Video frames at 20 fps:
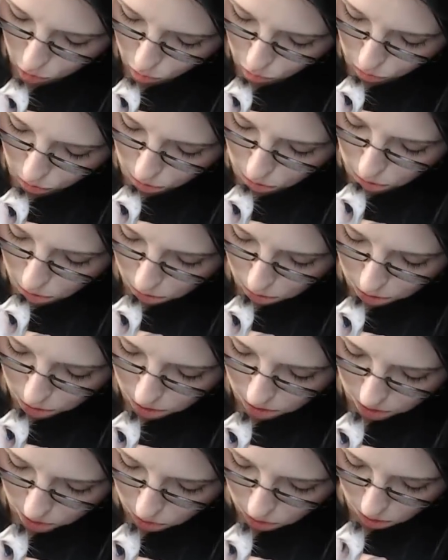You're rude,
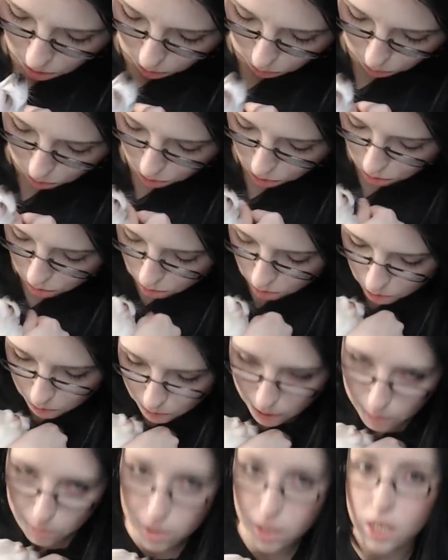you're so
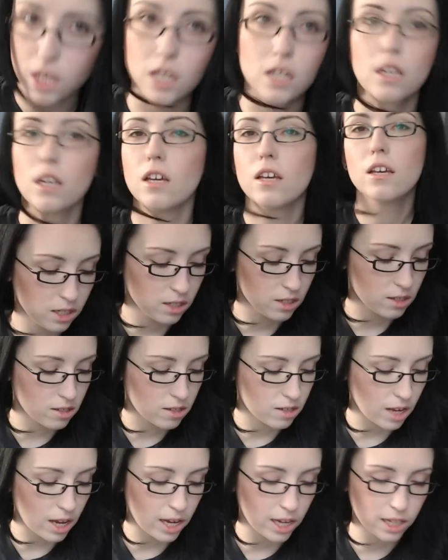rude, baby.
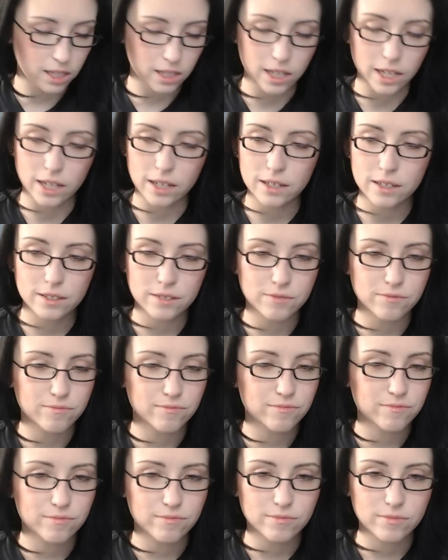He's saying, like,
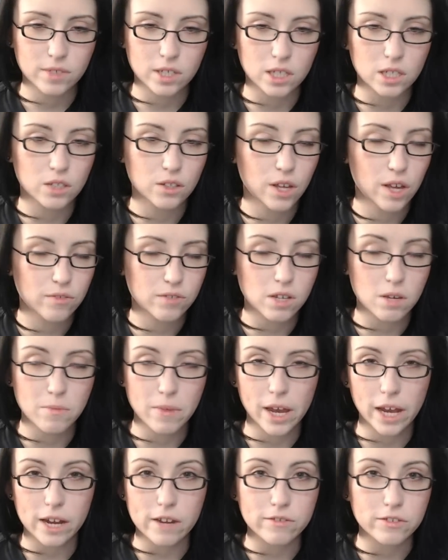you'll have to
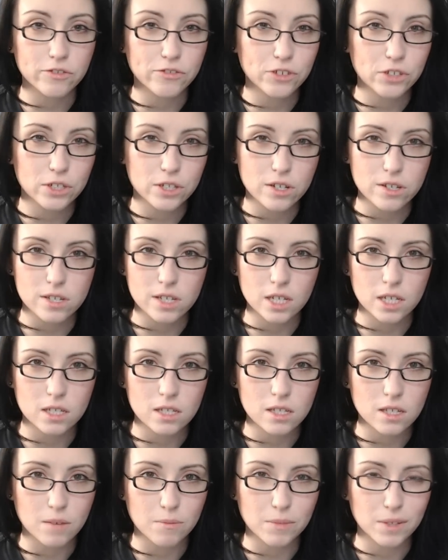come back every few years and
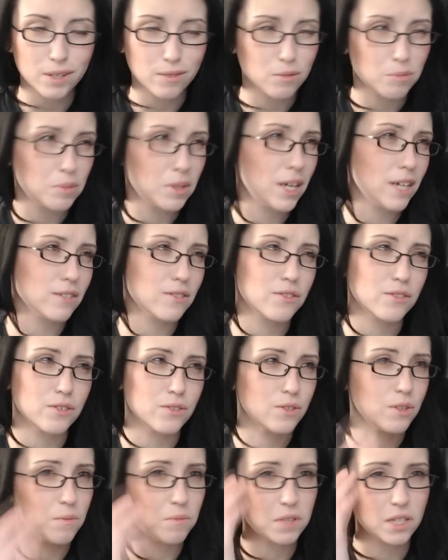get something replaced
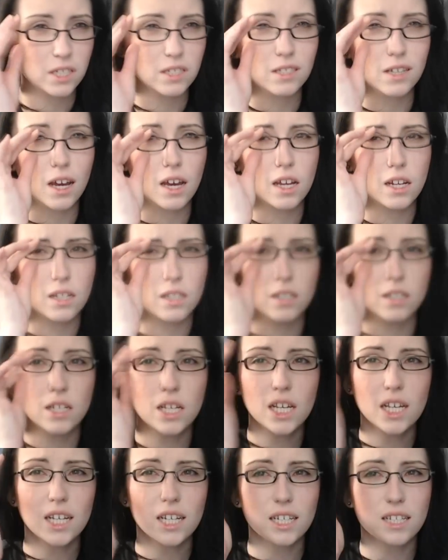or something done,
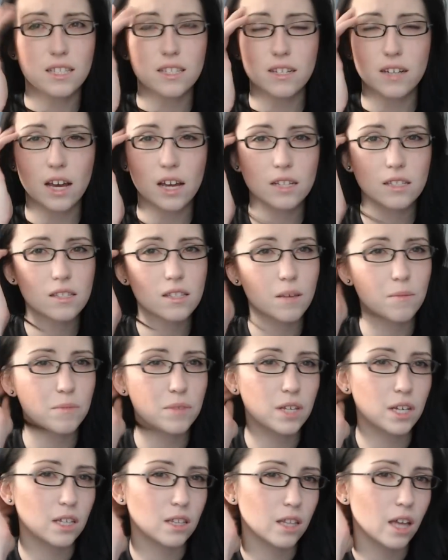and it's not
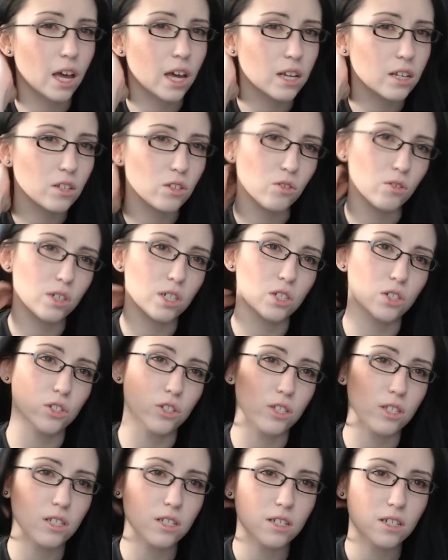something that you can
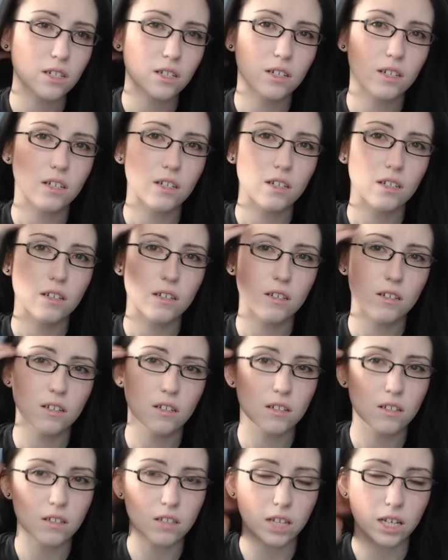just
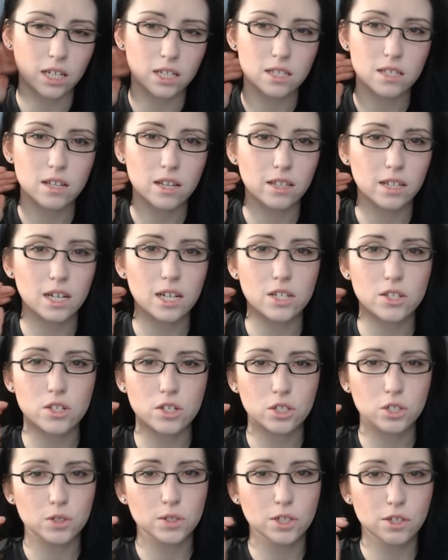like it's not the kind of
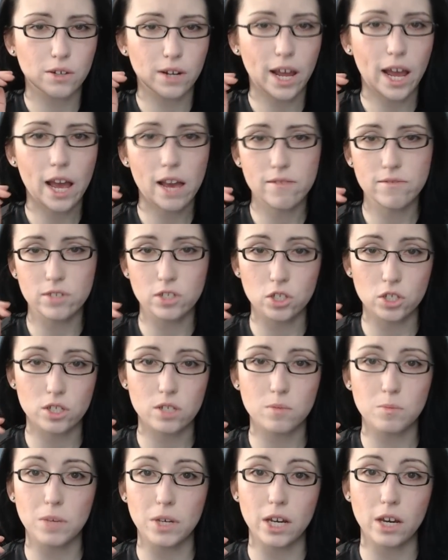surgery you can have and
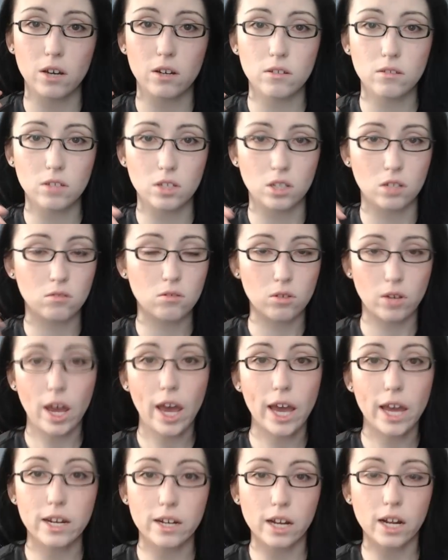just be uh, you know
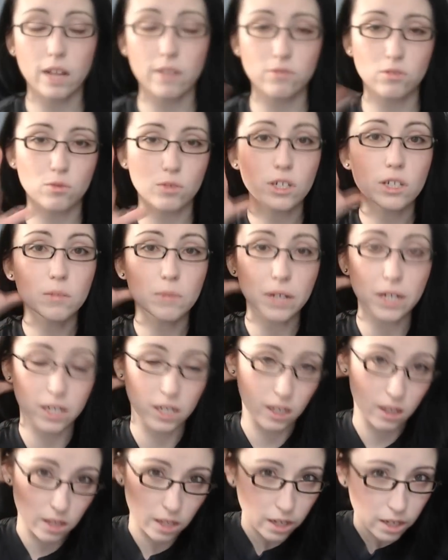okay and not have to worry about
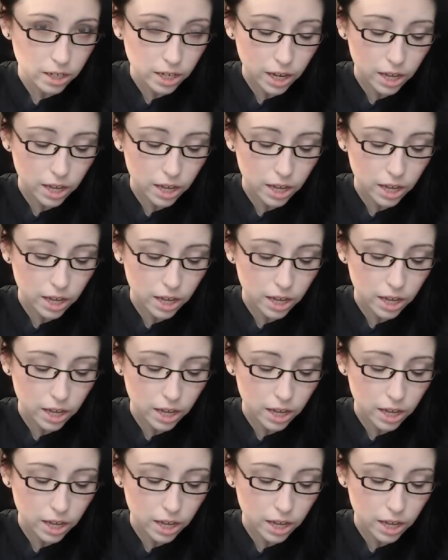anything